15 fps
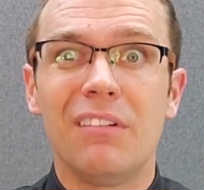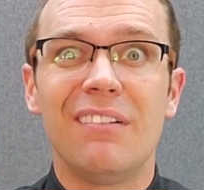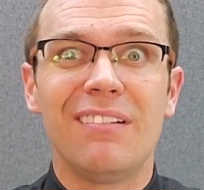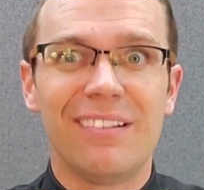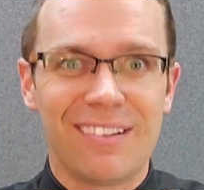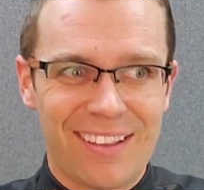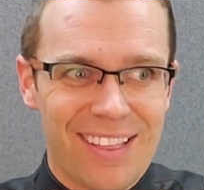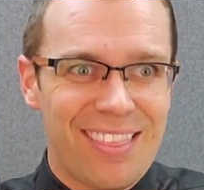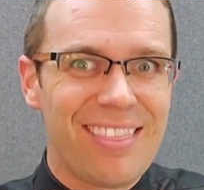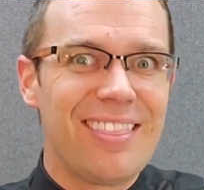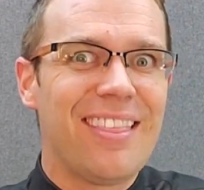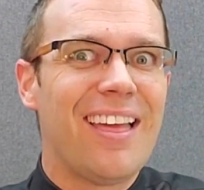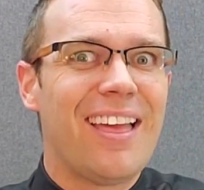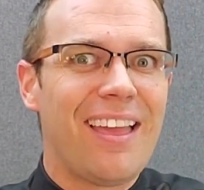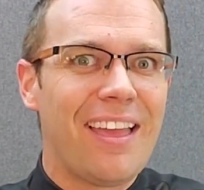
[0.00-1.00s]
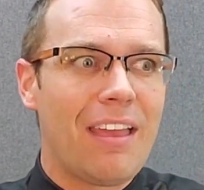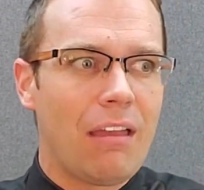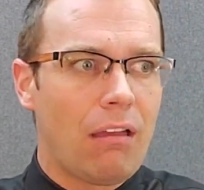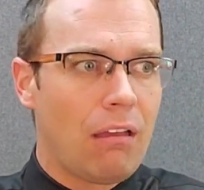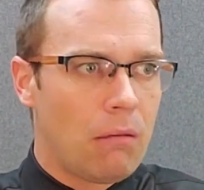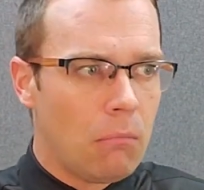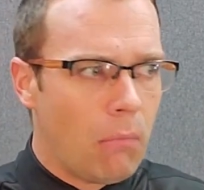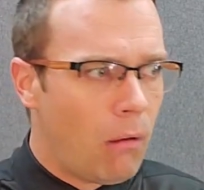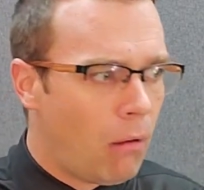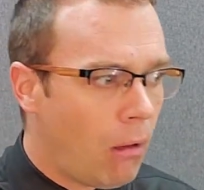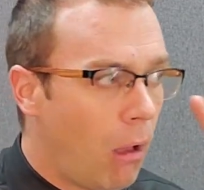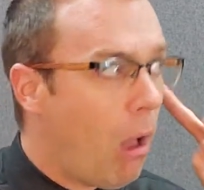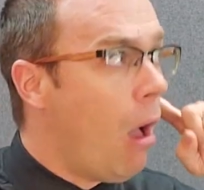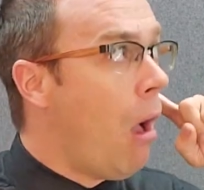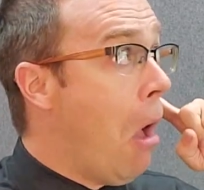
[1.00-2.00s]
be sure that your network
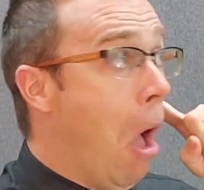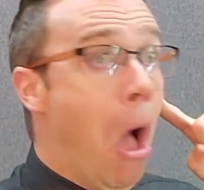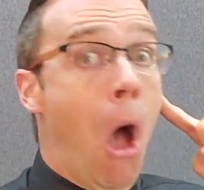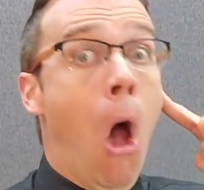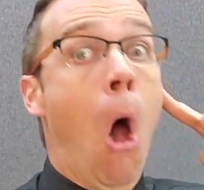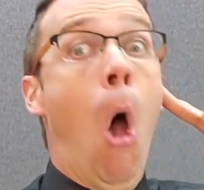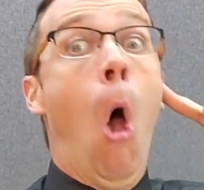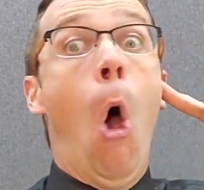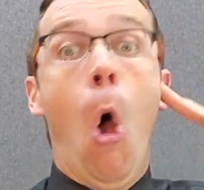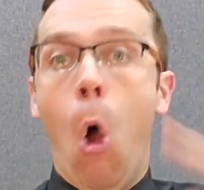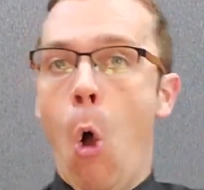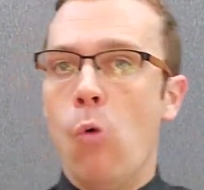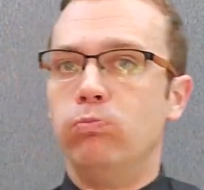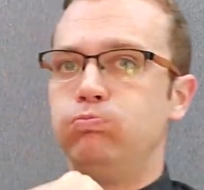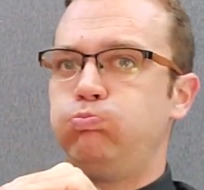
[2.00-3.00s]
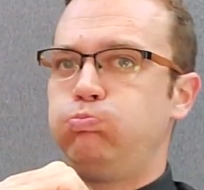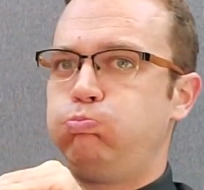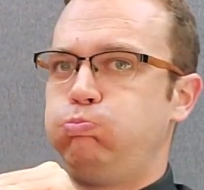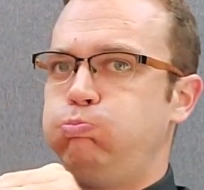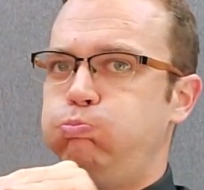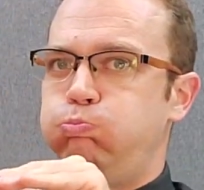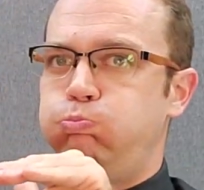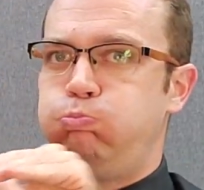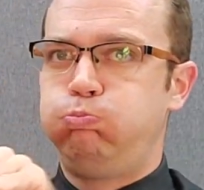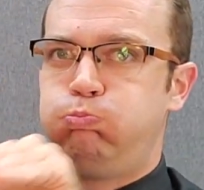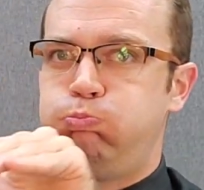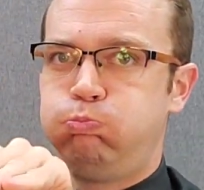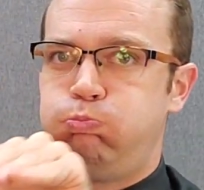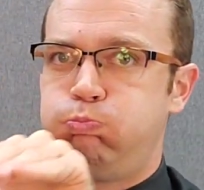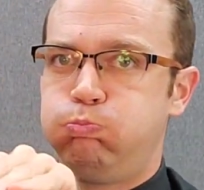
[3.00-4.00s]
knows to give you this information.
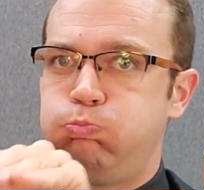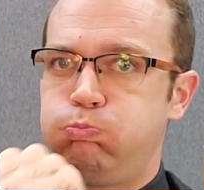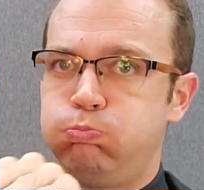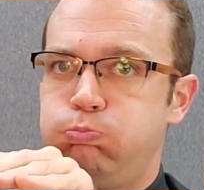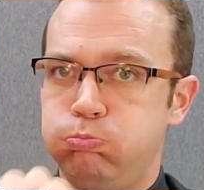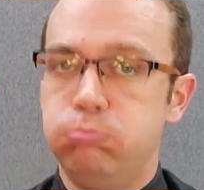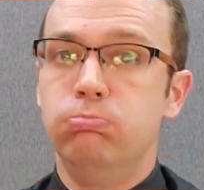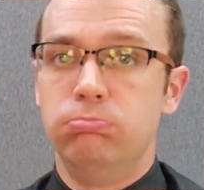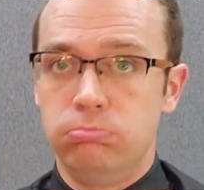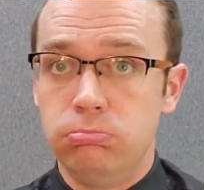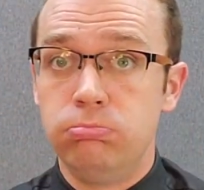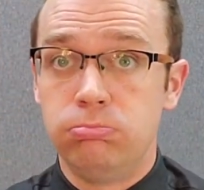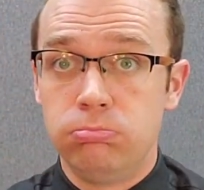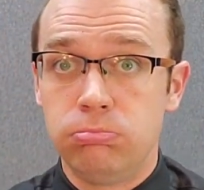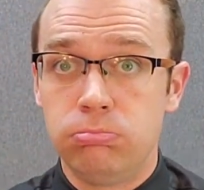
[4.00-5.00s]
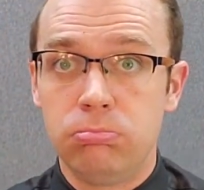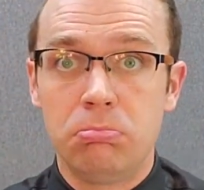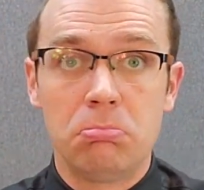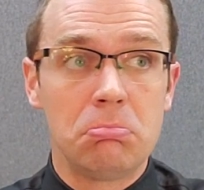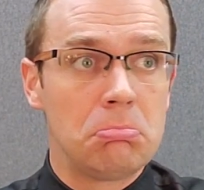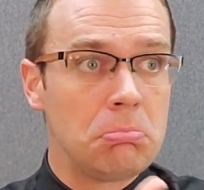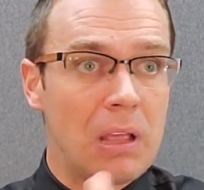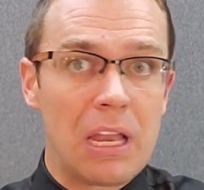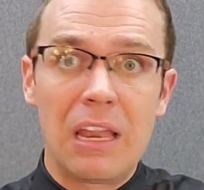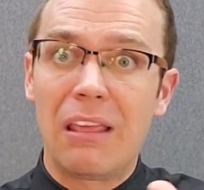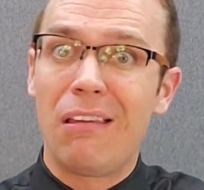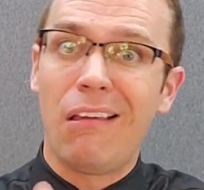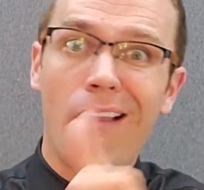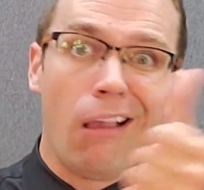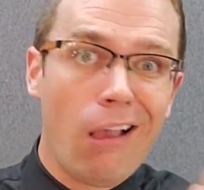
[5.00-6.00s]
Ask them to give you any
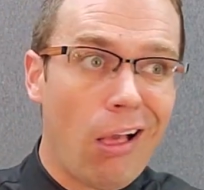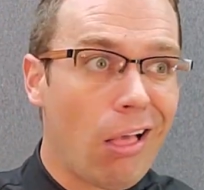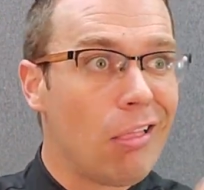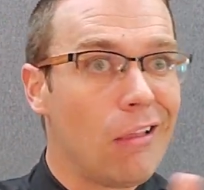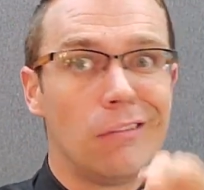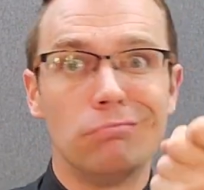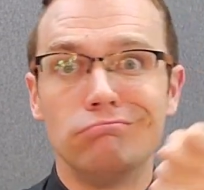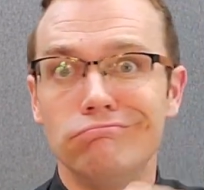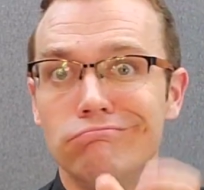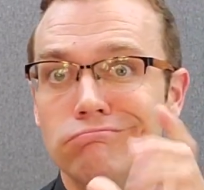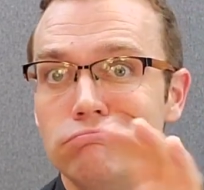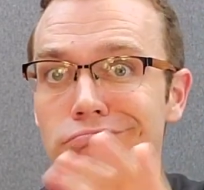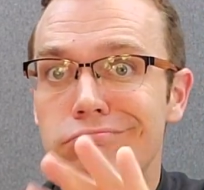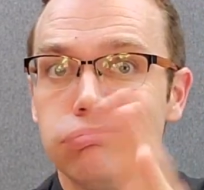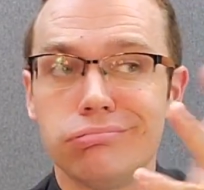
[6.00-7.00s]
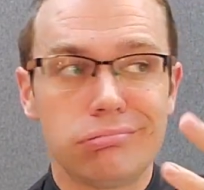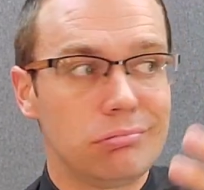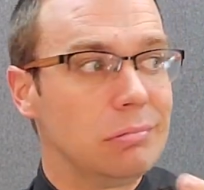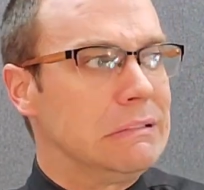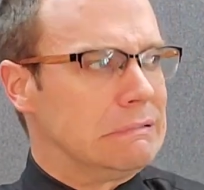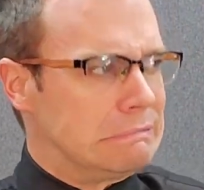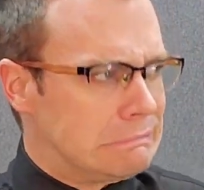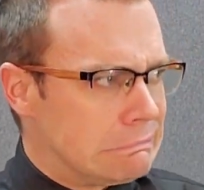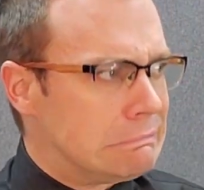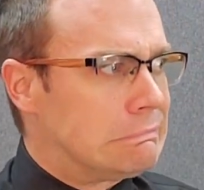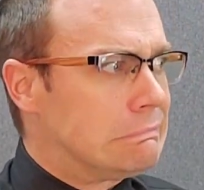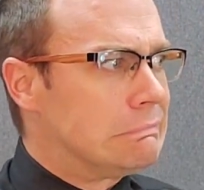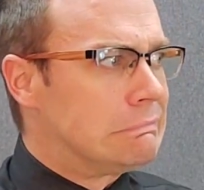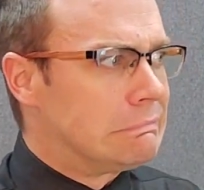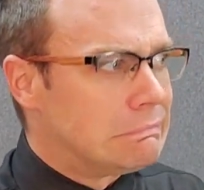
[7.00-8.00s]
other disaster-related information
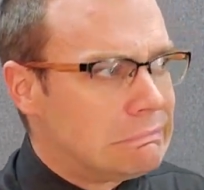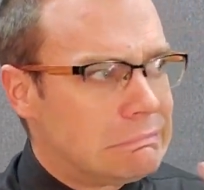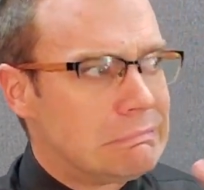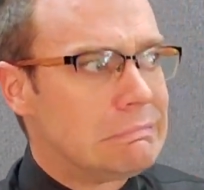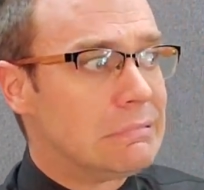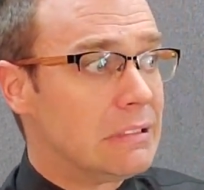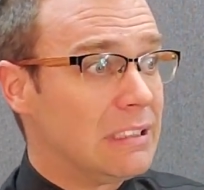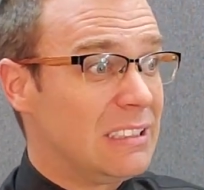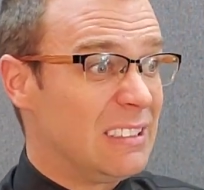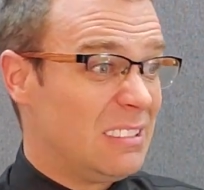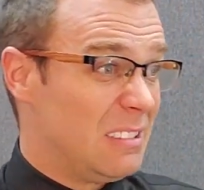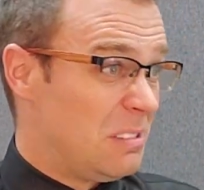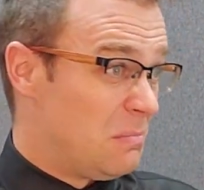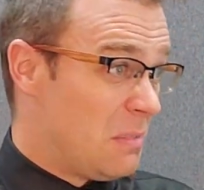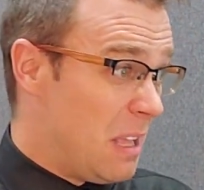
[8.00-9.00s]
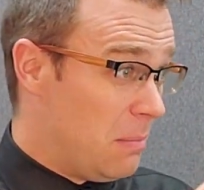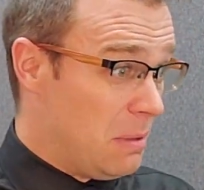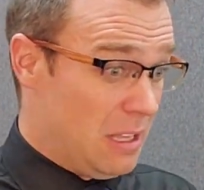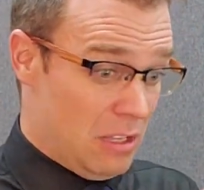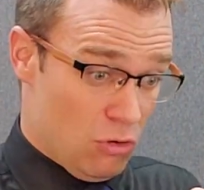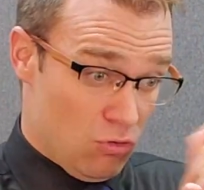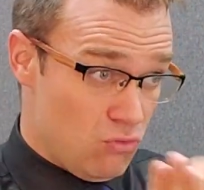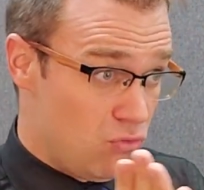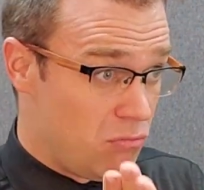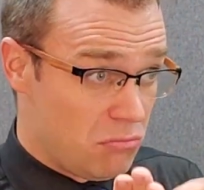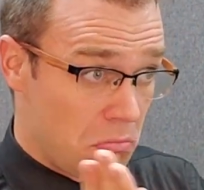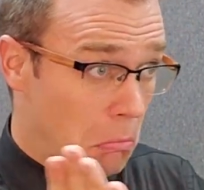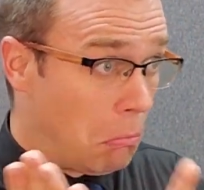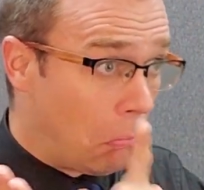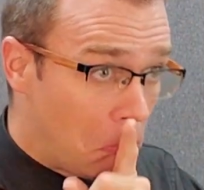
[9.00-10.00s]
that is not already in
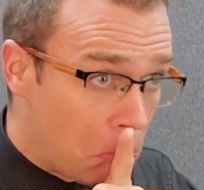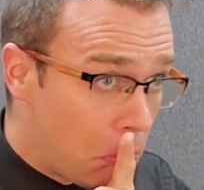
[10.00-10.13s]
writing,